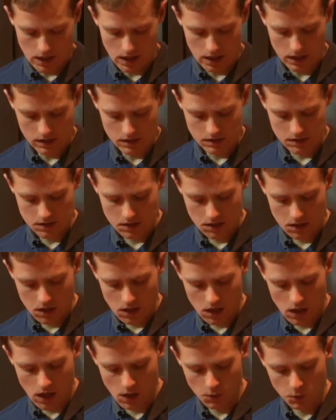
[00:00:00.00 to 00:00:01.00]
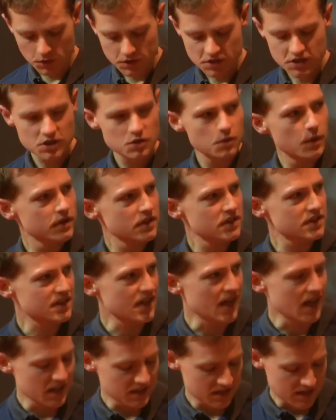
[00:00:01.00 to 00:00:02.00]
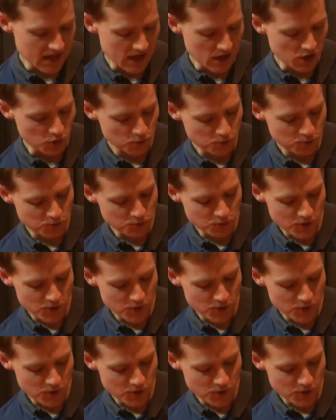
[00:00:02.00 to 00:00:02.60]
And I wanted to understand how